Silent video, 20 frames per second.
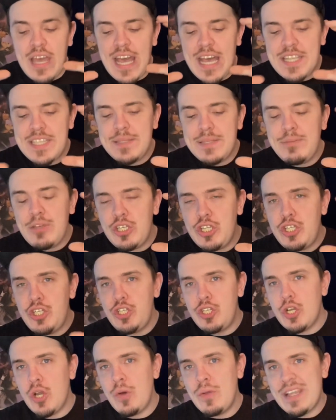has to be a
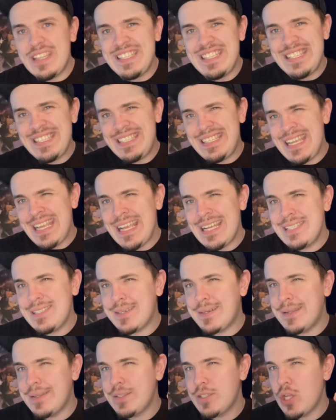show that stands
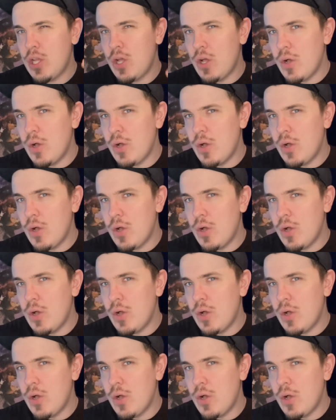on its